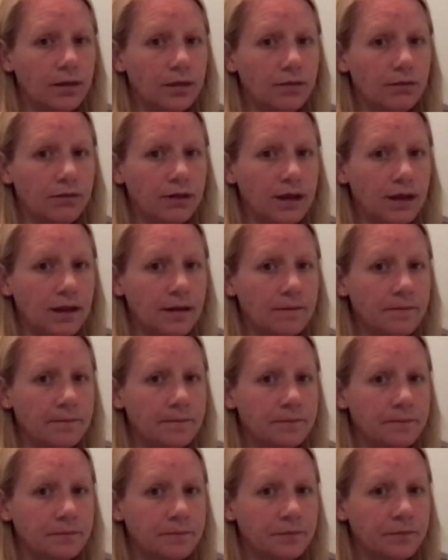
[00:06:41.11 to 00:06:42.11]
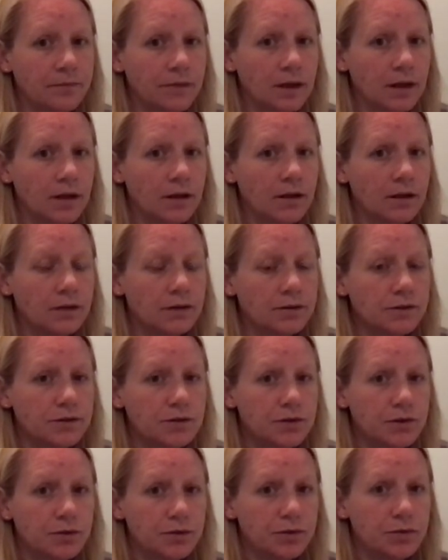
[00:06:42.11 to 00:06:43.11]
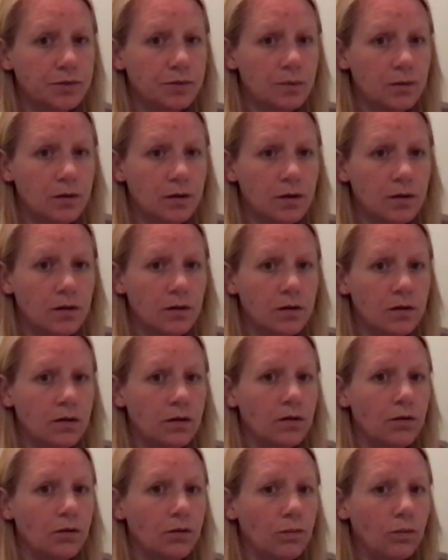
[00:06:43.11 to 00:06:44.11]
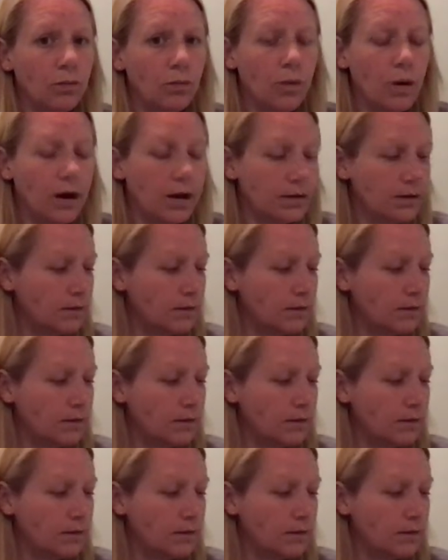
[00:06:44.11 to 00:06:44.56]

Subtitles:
3, 2, 1.